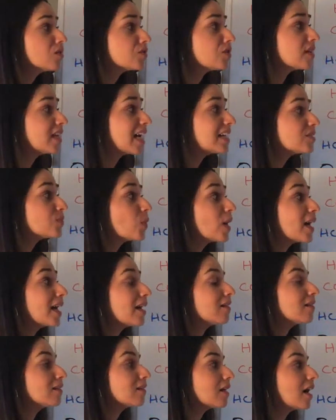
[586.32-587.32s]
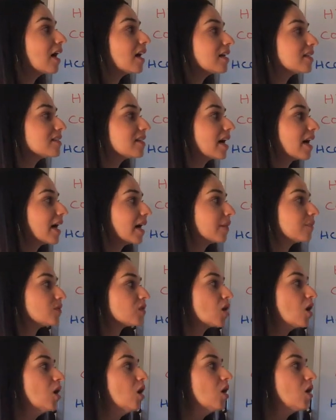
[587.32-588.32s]
So that's why a lot of
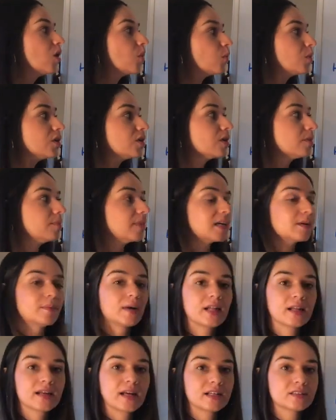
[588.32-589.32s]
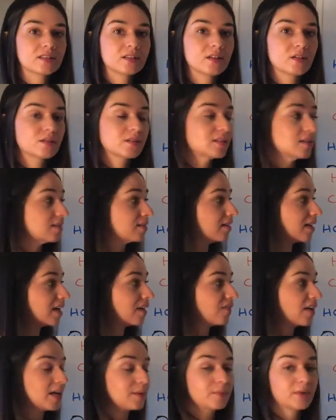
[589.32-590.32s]
times when you're in metabolic acidosis, they
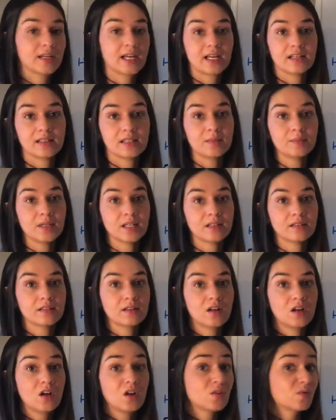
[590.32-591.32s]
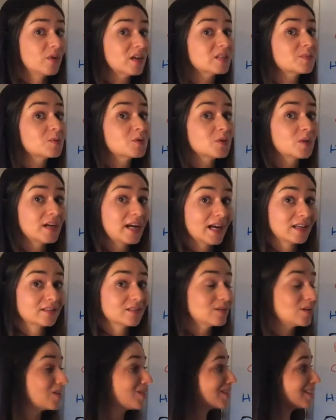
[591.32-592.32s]
have hyperkalemia. Respiratory
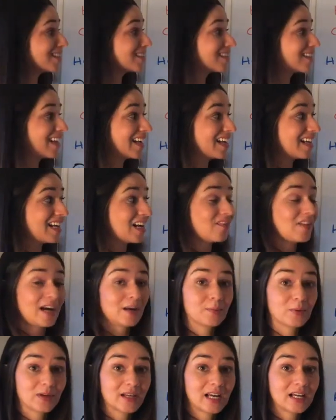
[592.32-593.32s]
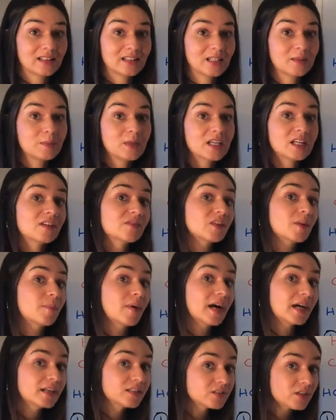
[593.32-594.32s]
acidosis, they can have hyperkalemia if the
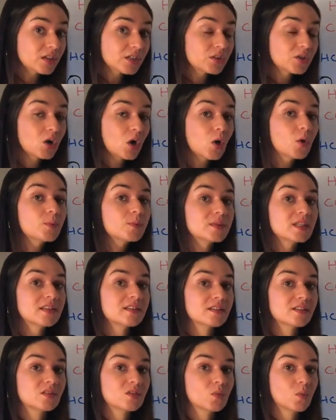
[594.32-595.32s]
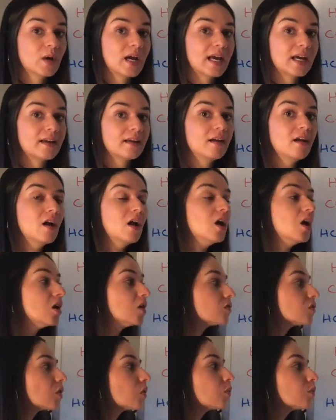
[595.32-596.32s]
body's already coped in this way.
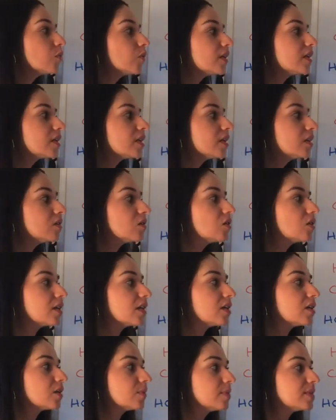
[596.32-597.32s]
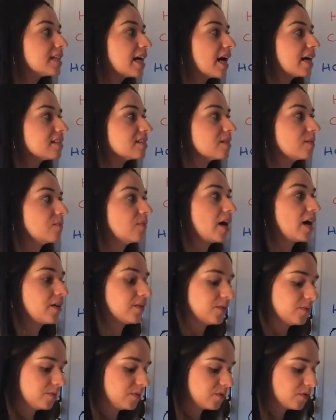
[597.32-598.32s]
So really look at your potassium
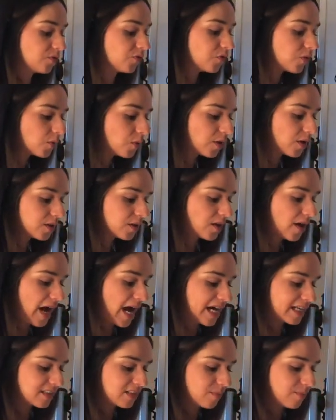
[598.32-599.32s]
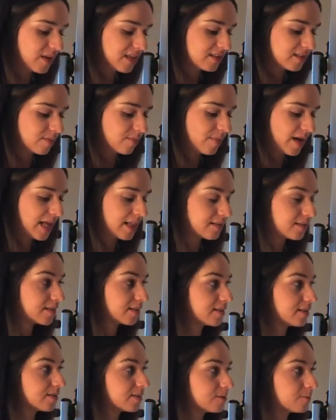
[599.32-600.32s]
values for your acid-based
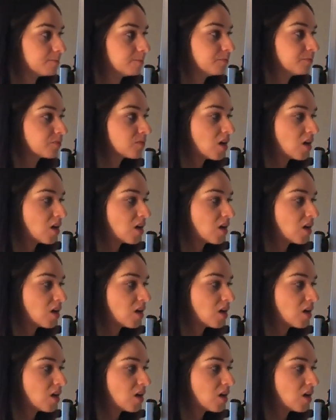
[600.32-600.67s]
imbalances.